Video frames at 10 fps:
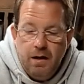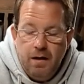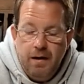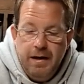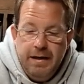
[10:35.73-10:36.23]

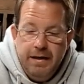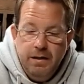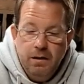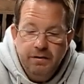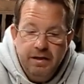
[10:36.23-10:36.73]
I
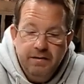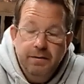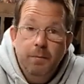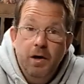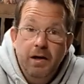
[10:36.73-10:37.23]
contacted
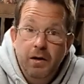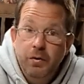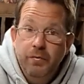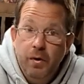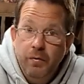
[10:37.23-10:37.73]
my
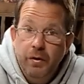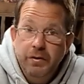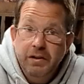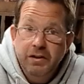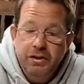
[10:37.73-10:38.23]
local Volvo
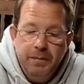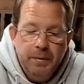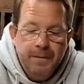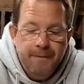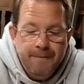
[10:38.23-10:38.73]
dealership
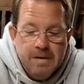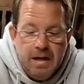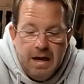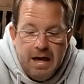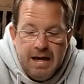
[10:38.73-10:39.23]

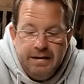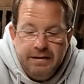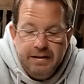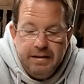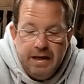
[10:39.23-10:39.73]
and
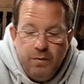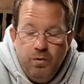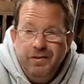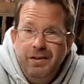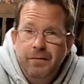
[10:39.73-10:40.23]
they
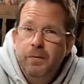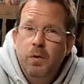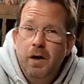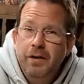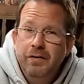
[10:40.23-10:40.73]
wanted
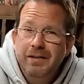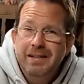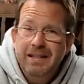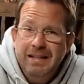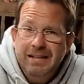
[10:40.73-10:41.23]

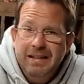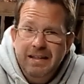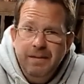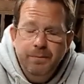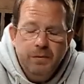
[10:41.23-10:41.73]

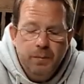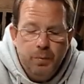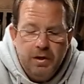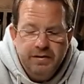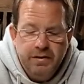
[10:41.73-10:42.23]
460,
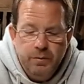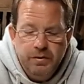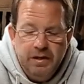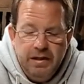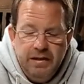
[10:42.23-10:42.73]
plus there
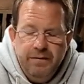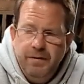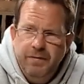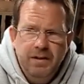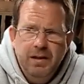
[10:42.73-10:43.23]
was a
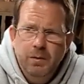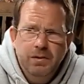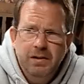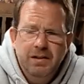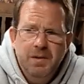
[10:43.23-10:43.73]
50 or
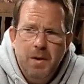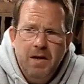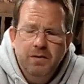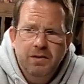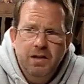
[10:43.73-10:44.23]
60
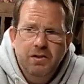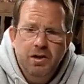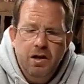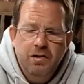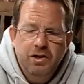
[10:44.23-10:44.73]
pound
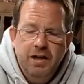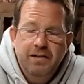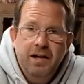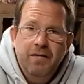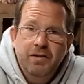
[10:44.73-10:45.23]
surcharge
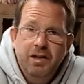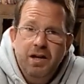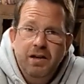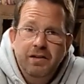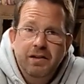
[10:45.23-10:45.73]
until I
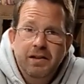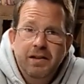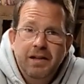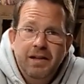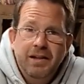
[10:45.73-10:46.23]
returned
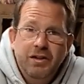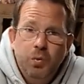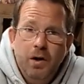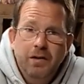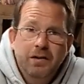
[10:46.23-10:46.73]
this
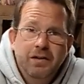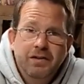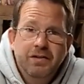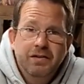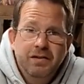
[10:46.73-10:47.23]
one,
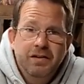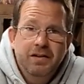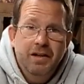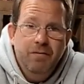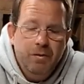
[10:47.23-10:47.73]
because
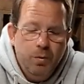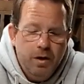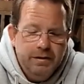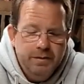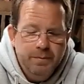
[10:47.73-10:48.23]
they
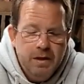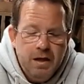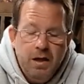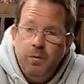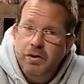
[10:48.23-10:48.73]
rewind them,
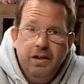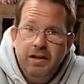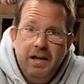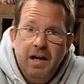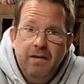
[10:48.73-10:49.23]
which I
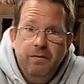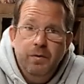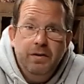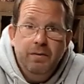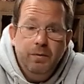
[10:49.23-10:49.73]
didn't have
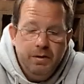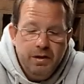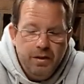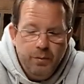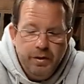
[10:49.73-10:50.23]
with the
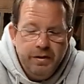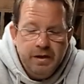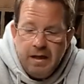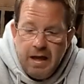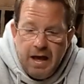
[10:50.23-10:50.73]
other one.
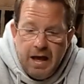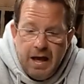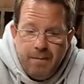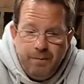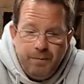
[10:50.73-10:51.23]
I